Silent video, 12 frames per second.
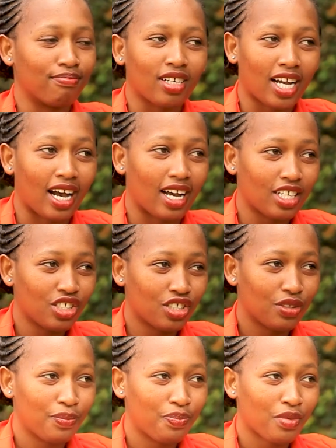cash
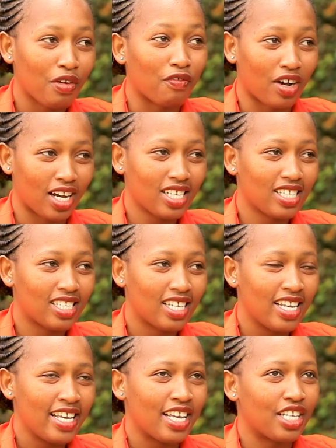fast,
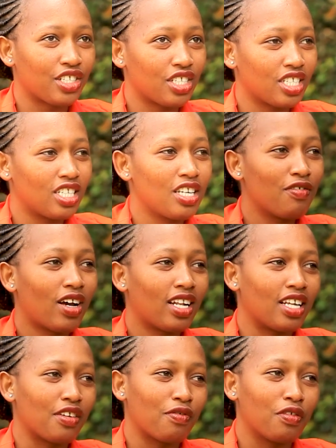and she'd give her
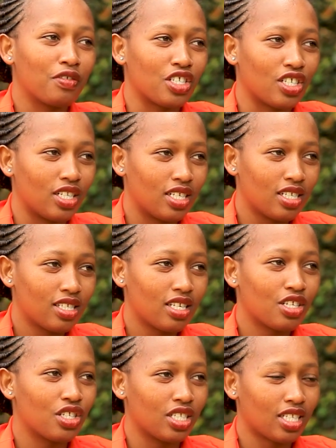like 50 shillings.
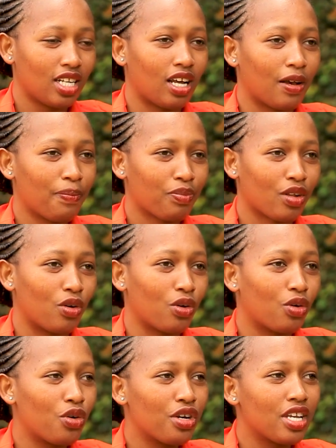She'd tell her, now
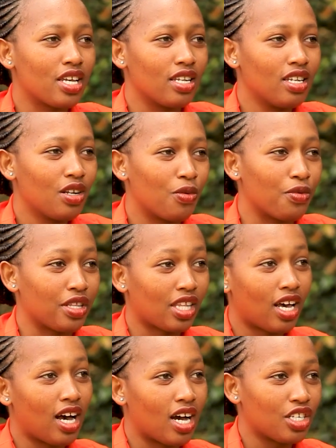go in with
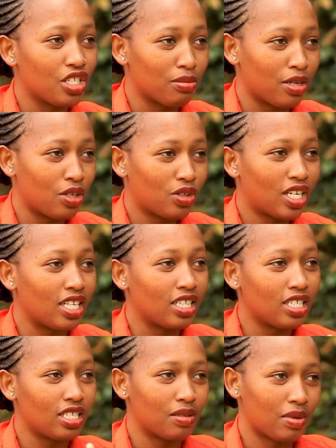her, she's my daughter and
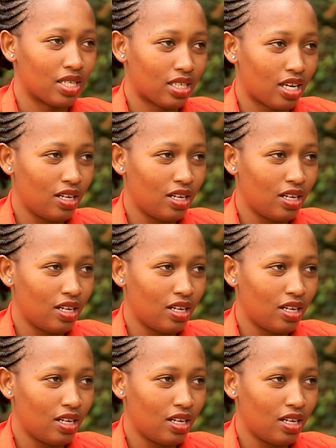this is my son.